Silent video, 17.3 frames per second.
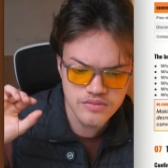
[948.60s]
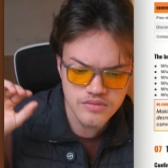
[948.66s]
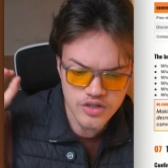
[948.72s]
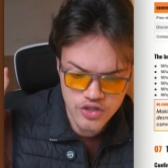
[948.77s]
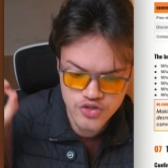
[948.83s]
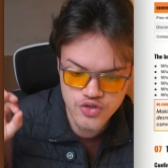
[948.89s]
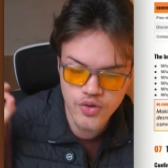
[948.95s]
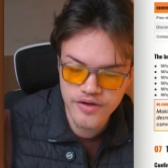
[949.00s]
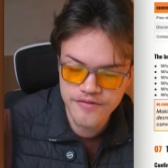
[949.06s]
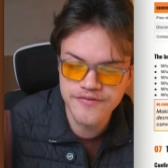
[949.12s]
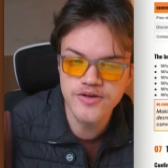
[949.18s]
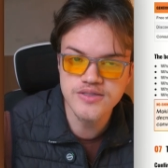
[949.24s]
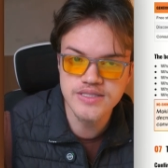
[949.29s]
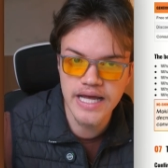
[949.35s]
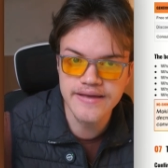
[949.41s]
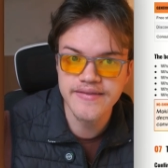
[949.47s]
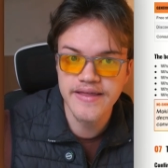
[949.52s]
so it
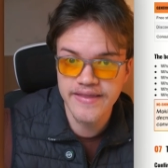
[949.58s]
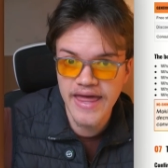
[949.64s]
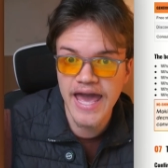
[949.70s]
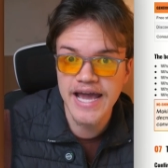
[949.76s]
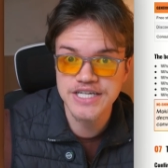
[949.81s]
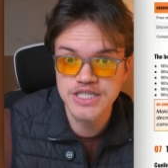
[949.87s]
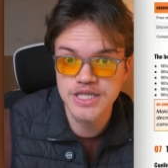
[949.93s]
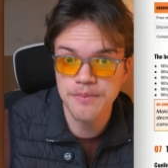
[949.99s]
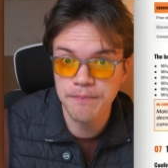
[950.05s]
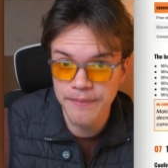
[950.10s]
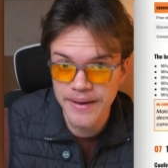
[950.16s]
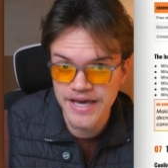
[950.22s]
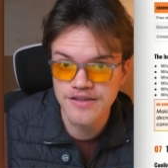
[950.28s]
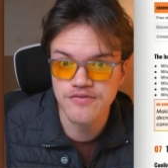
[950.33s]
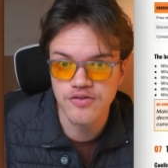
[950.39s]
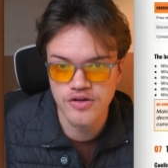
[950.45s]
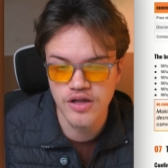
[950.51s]
feels like they actually
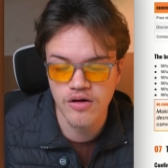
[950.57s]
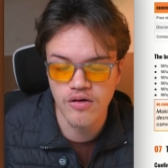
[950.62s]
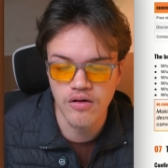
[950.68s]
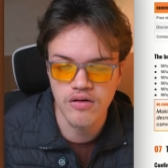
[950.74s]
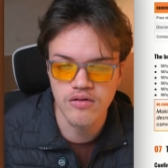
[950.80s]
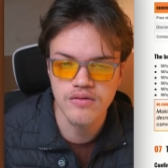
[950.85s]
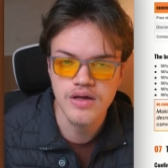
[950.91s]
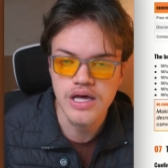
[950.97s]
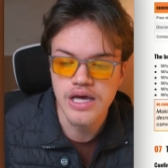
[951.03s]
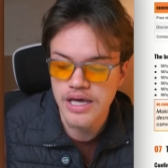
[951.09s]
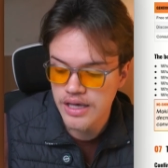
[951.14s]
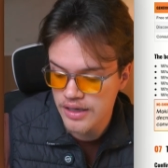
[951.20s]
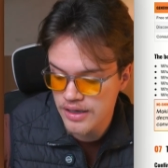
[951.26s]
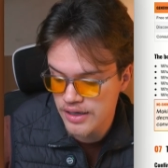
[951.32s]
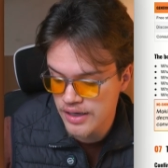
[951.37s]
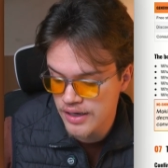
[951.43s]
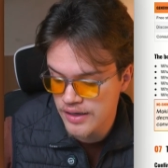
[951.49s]
paid for the call
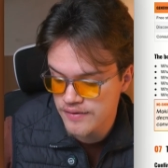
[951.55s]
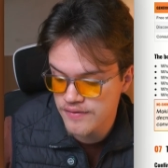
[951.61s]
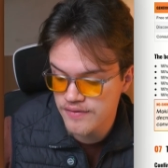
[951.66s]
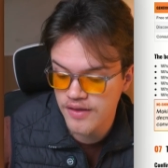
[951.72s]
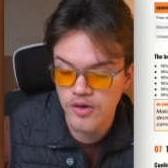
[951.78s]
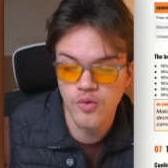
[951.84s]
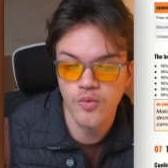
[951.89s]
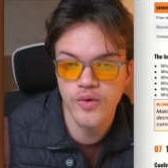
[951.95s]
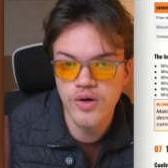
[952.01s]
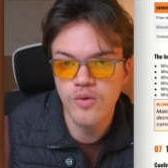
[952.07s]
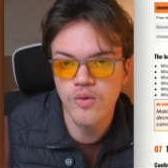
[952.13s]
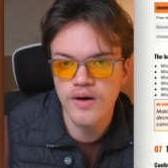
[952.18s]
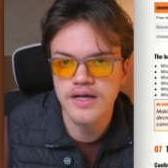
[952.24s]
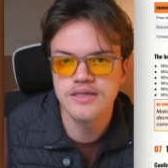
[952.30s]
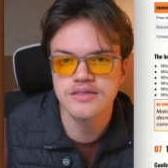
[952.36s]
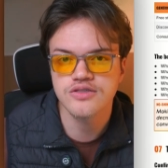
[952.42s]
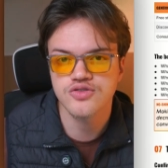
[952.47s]
and they will
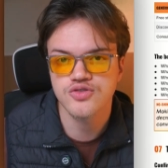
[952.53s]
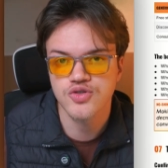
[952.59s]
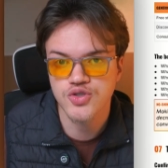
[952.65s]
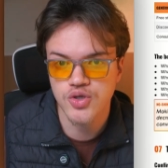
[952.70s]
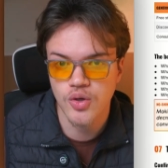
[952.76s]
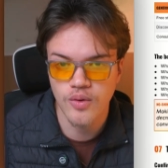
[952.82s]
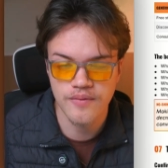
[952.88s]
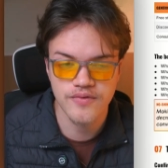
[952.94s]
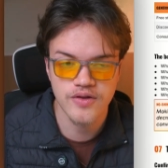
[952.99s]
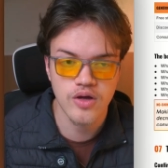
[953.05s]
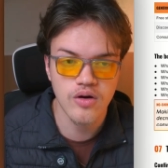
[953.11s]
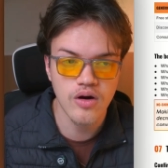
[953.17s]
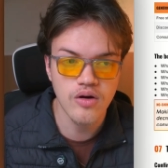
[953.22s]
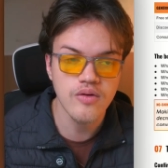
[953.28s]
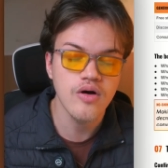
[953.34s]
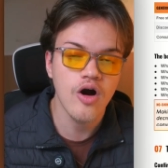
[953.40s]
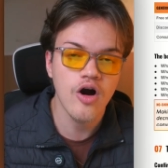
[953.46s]
want to show up for the
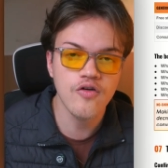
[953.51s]
call.